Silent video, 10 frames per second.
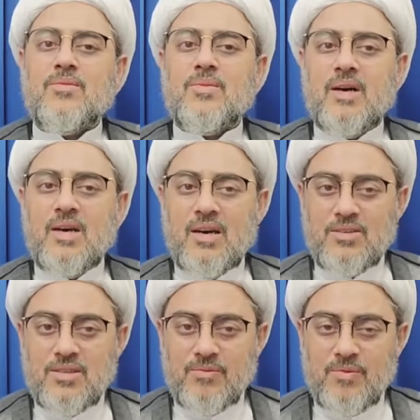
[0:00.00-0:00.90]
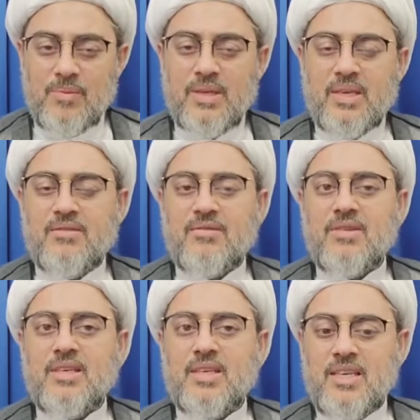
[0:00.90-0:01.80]
Hardship will be
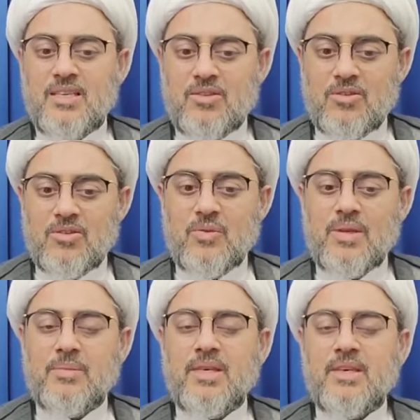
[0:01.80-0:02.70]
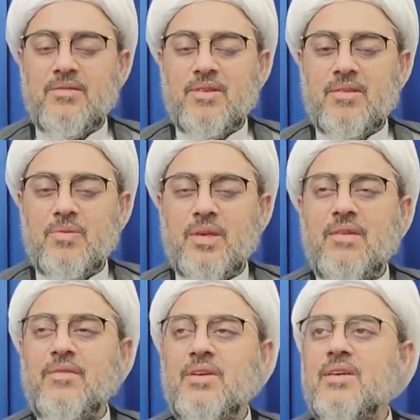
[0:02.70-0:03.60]
given, ease also will be given. We
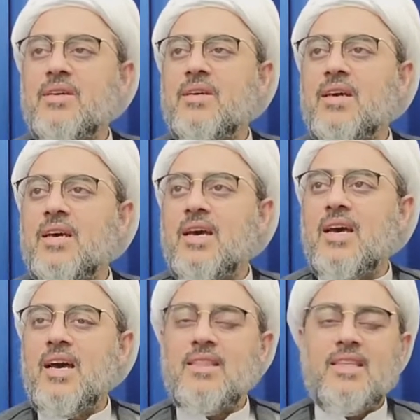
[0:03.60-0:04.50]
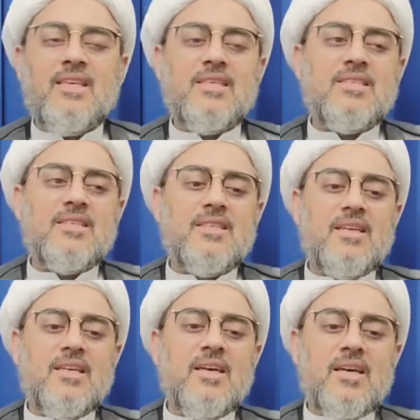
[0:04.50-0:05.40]
have a hadith,
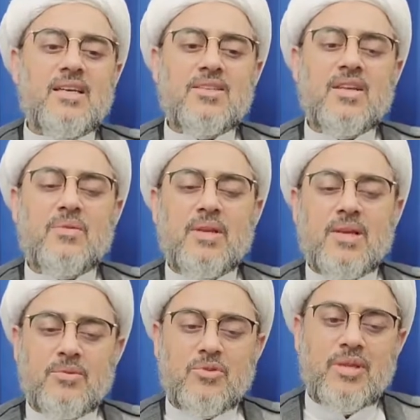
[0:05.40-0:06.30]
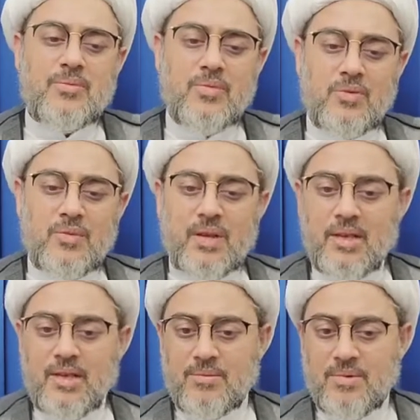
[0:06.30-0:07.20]
inshallah we'll come to that point when I
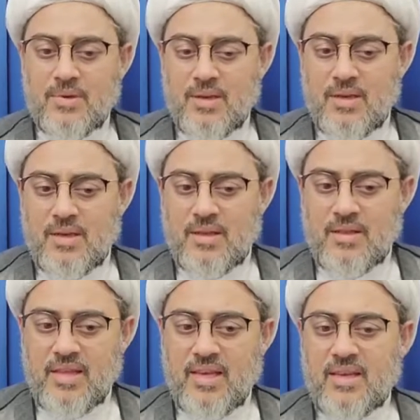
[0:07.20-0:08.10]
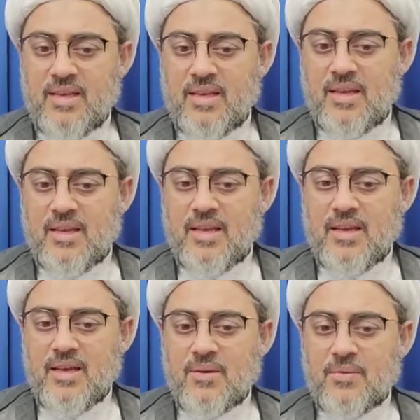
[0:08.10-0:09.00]
come there,
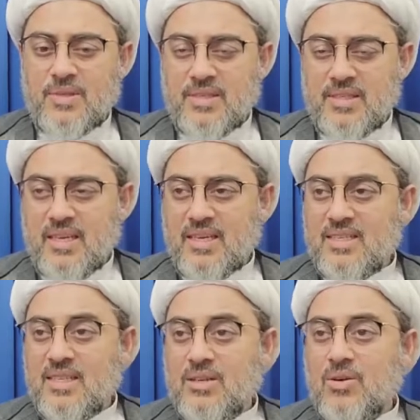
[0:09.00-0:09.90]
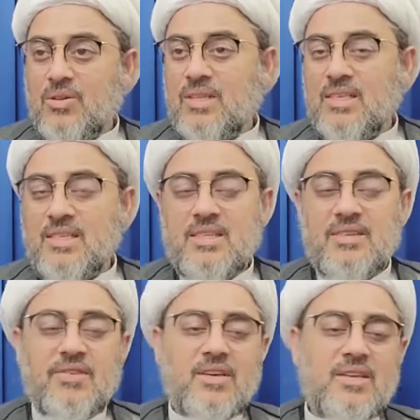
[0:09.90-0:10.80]
which says that all these
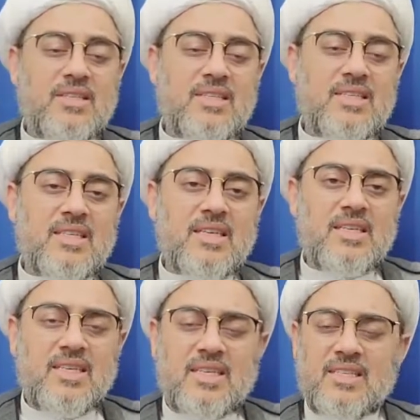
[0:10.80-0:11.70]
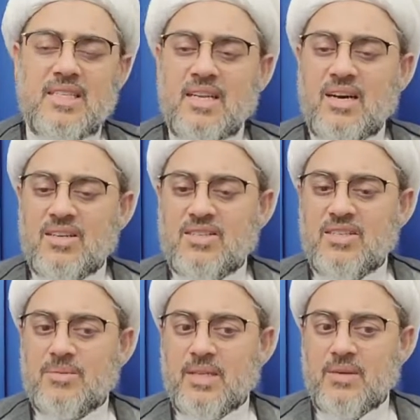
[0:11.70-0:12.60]
difficulties and ease and
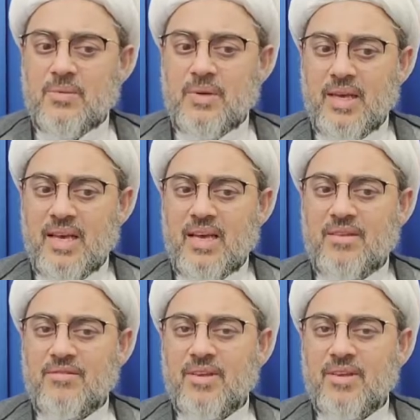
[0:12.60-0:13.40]
hardships that we have,